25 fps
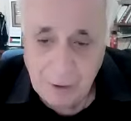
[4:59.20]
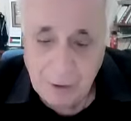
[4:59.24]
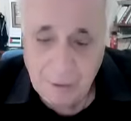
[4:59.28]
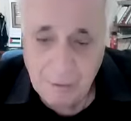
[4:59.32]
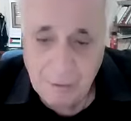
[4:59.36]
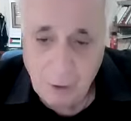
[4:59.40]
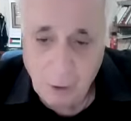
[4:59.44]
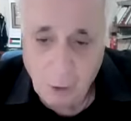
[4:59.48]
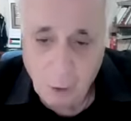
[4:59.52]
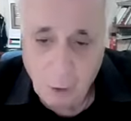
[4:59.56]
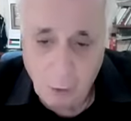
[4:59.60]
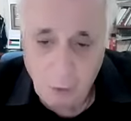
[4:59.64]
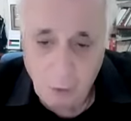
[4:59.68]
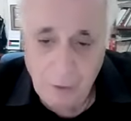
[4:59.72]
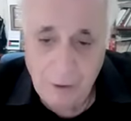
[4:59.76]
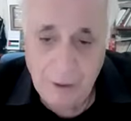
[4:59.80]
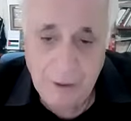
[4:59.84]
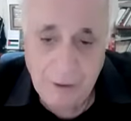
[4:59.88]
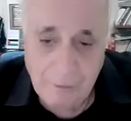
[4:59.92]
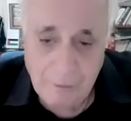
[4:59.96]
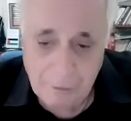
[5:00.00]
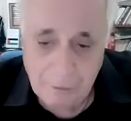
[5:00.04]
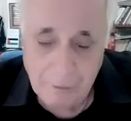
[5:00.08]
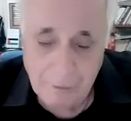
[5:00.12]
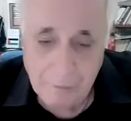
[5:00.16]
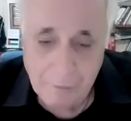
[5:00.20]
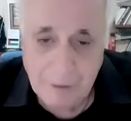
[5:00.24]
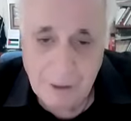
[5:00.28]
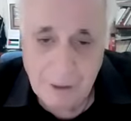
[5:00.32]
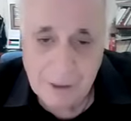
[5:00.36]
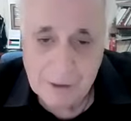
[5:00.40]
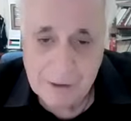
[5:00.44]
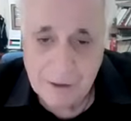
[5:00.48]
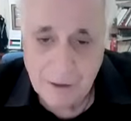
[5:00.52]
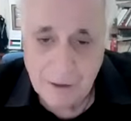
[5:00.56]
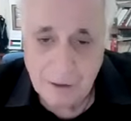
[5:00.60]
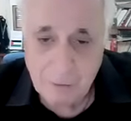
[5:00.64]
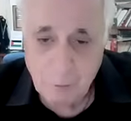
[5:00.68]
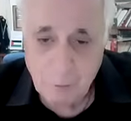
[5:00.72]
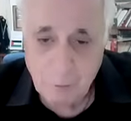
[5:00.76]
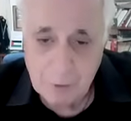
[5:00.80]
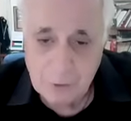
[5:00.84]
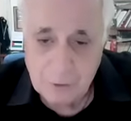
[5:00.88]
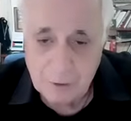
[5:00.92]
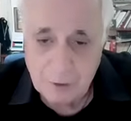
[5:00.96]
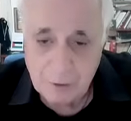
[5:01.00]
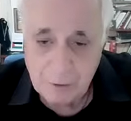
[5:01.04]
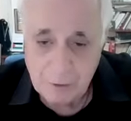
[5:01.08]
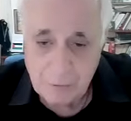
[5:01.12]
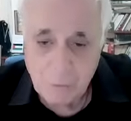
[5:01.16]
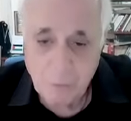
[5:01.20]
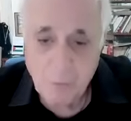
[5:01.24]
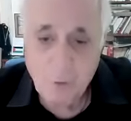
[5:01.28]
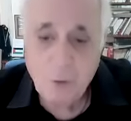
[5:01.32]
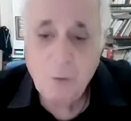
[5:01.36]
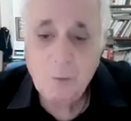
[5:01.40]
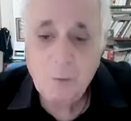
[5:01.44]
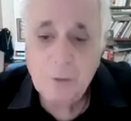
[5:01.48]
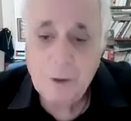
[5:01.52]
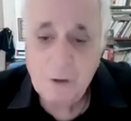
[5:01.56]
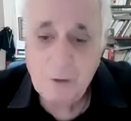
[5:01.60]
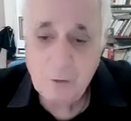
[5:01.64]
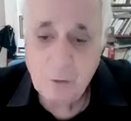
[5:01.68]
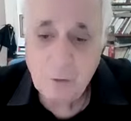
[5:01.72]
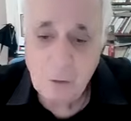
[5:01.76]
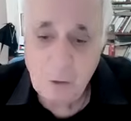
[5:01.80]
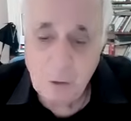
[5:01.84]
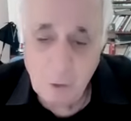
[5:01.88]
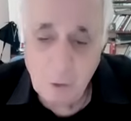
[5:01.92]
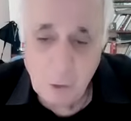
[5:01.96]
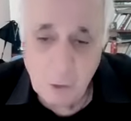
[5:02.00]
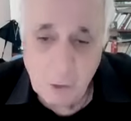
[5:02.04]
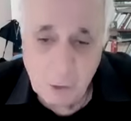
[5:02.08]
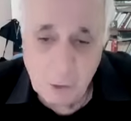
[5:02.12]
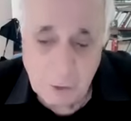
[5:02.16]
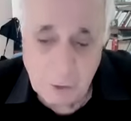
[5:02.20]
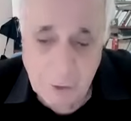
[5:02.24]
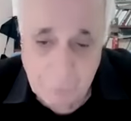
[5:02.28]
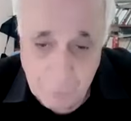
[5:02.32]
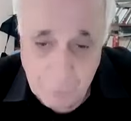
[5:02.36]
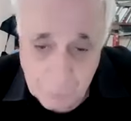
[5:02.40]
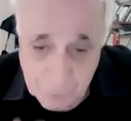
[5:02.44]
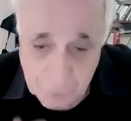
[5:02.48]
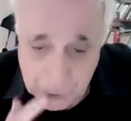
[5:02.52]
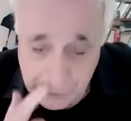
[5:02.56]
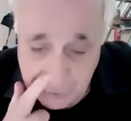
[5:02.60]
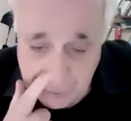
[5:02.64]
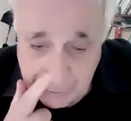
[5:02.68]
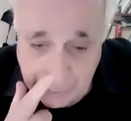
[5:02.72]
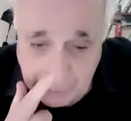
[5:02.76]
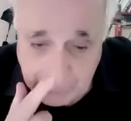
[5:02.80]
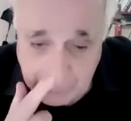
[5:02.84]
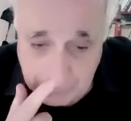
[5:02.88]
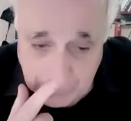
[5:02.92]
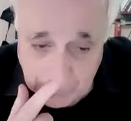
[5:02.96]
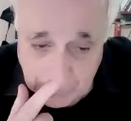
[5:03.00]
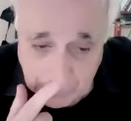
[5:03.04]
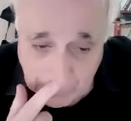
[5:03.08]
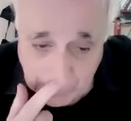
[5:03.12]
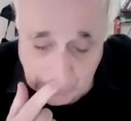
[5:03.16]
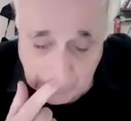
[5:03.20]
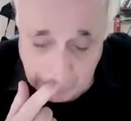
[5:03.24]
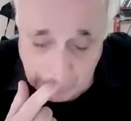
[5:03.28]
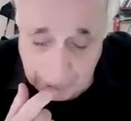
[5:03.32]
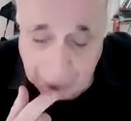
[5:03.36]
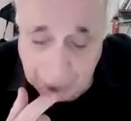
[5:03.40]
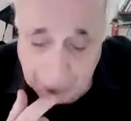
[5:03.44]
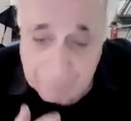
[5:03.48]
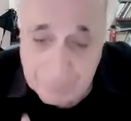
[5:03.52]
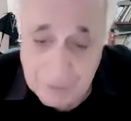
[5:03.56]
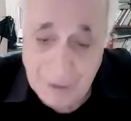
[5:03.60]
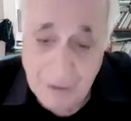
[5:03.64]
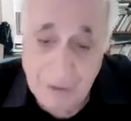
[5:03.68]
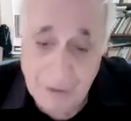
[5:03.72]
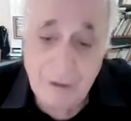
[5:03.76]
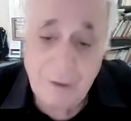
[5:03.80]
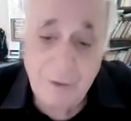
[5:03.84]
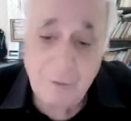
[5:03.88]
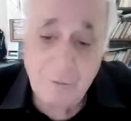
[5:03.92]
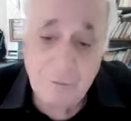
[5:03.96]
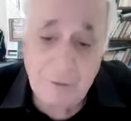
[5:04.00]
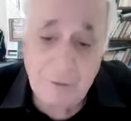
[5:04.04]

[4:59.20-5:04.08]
The whole area of Gaza was transformed into a huge refugee camp by the end of